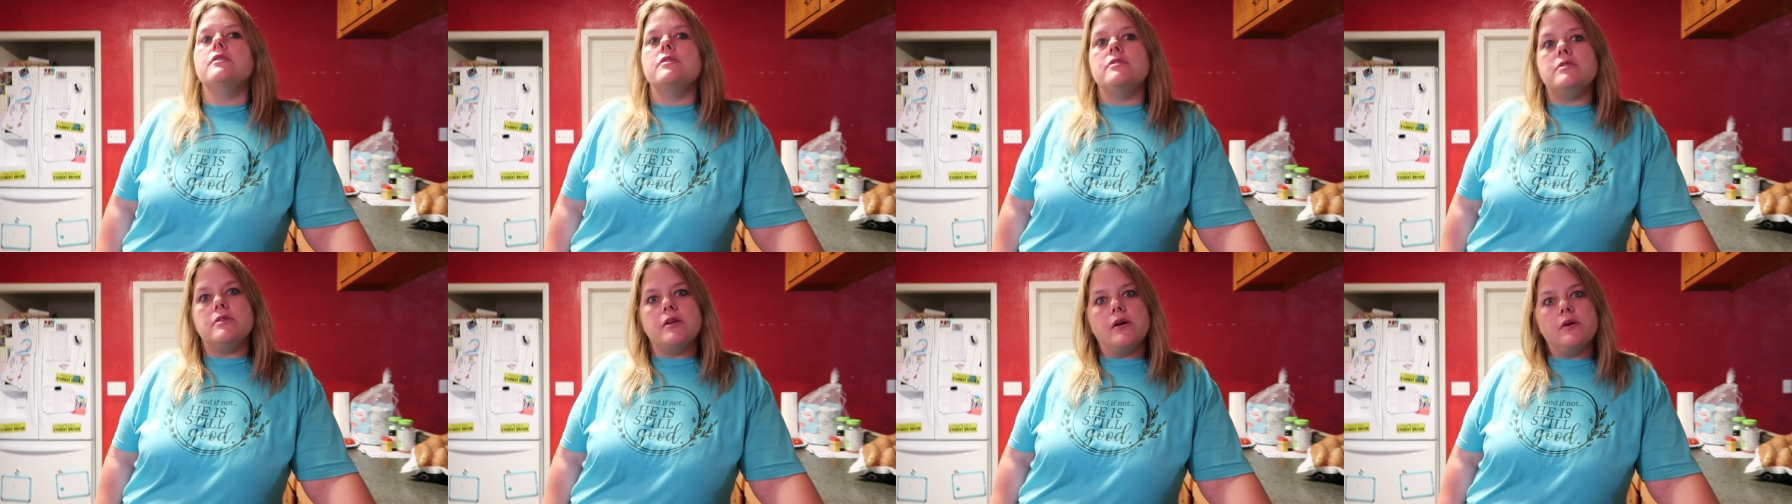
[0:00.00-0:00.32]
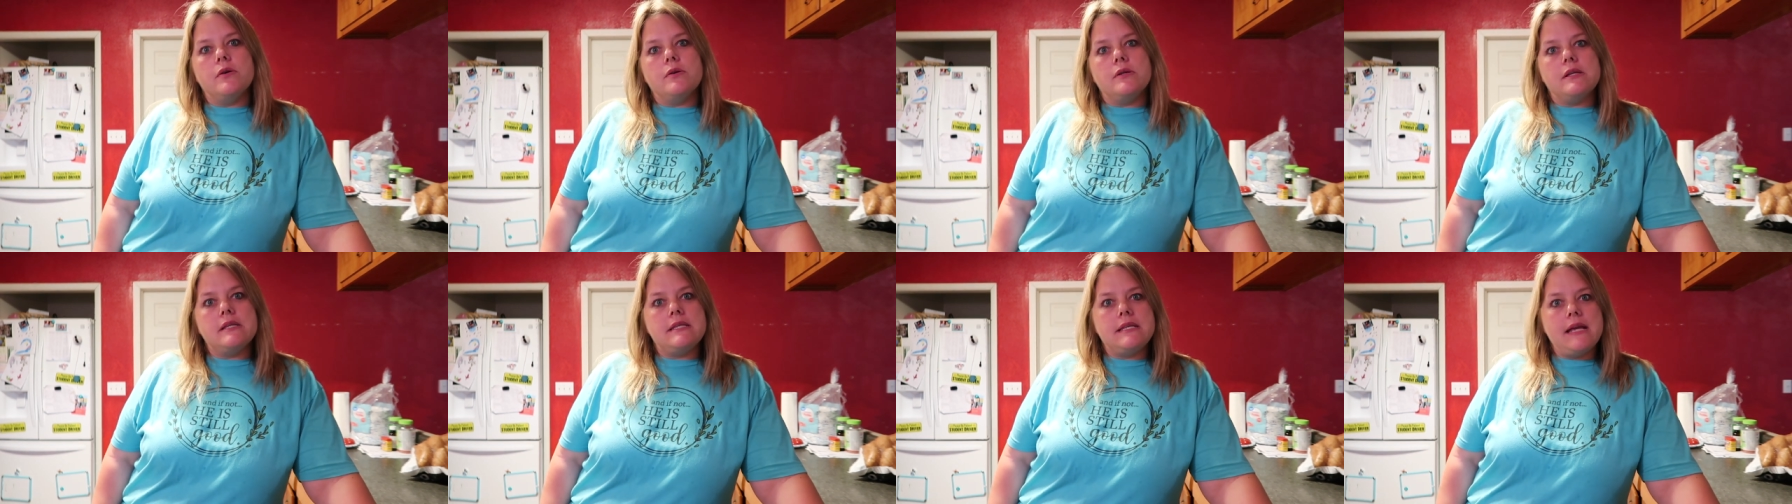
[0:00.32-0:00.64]

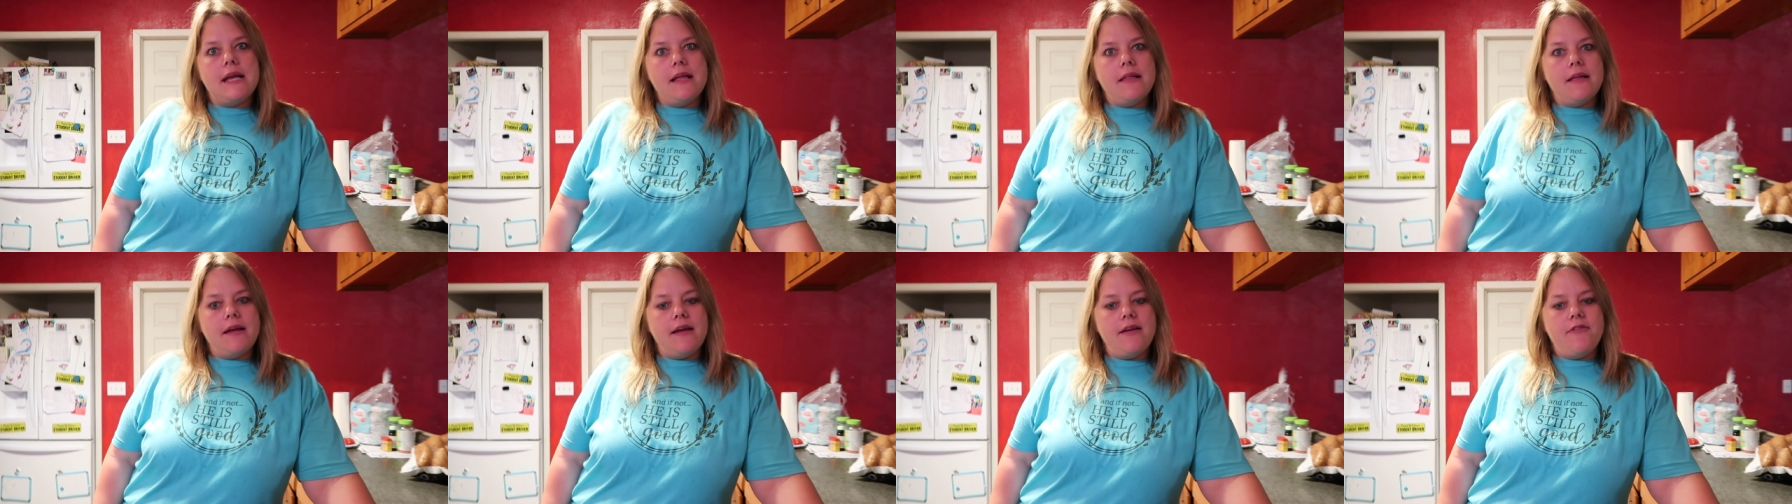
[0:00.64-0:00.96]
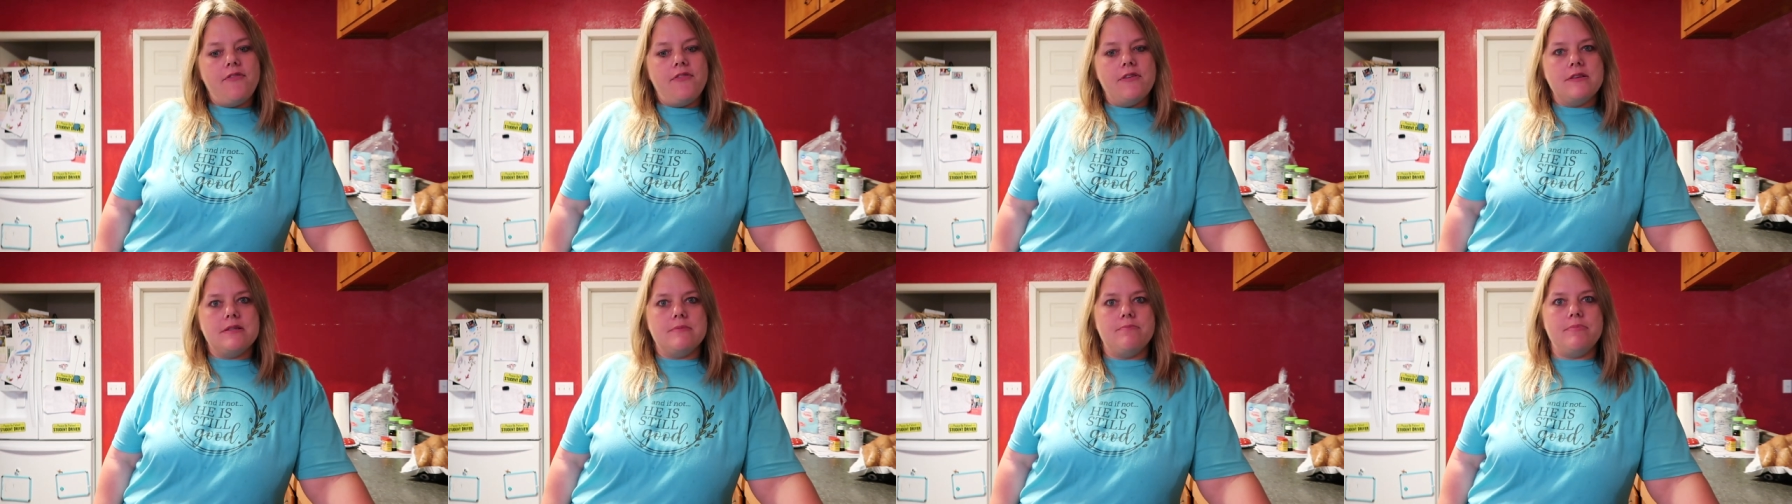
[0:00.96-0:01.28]
So to say
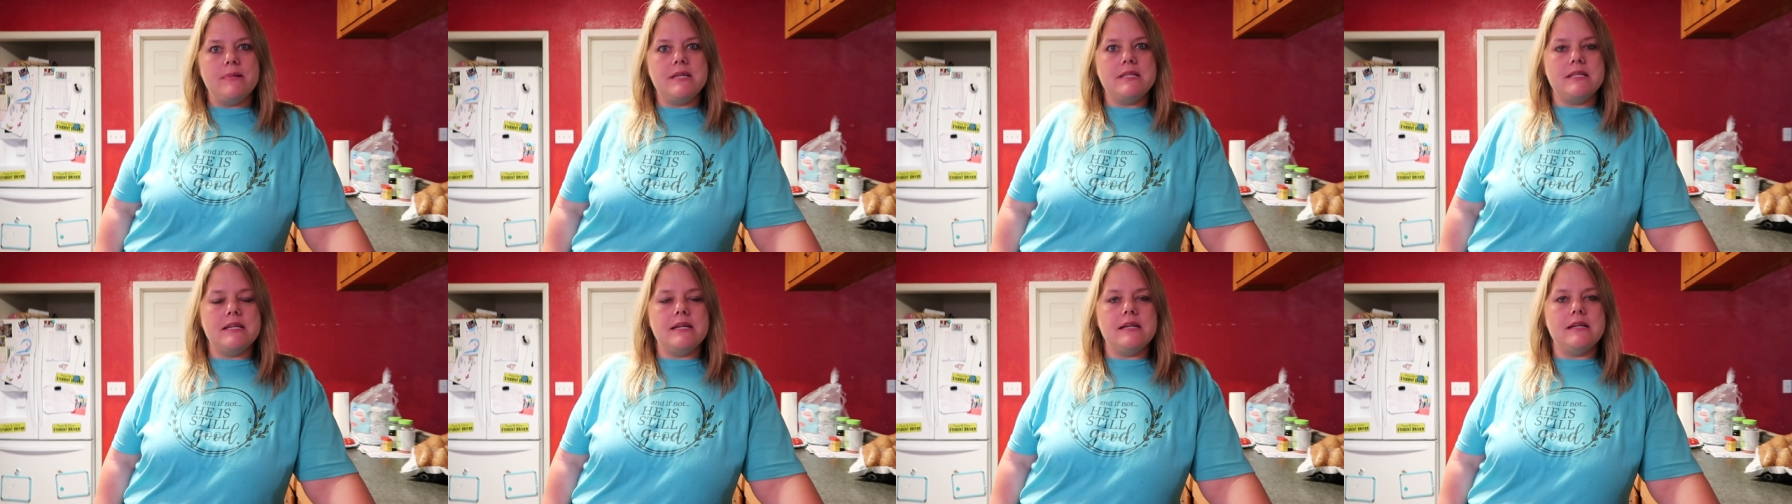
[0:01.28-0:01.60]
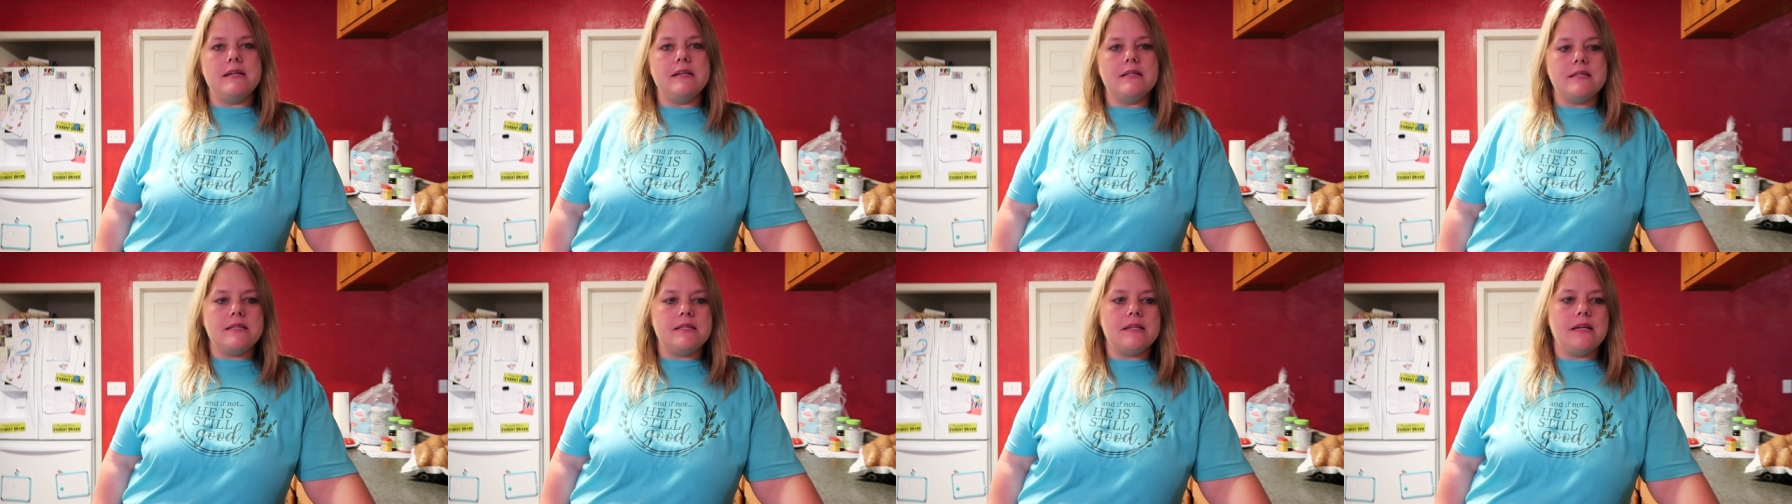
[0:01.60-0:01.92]
life is busy
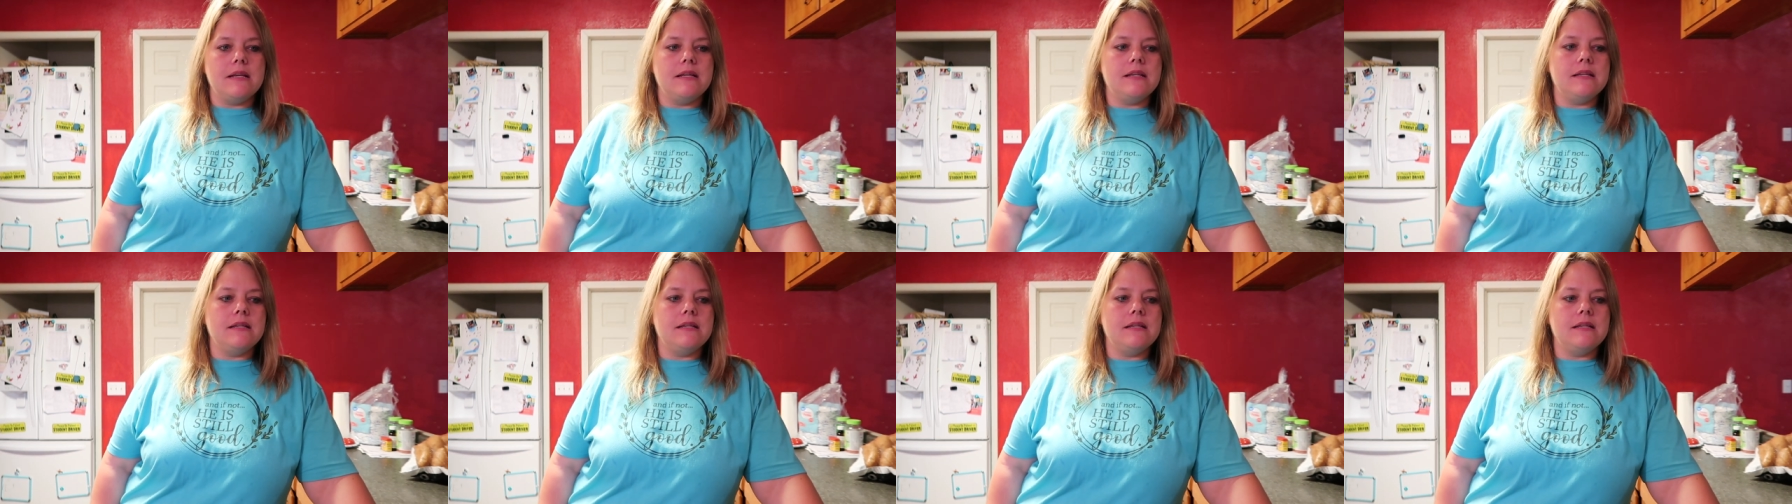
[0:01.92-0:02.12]
is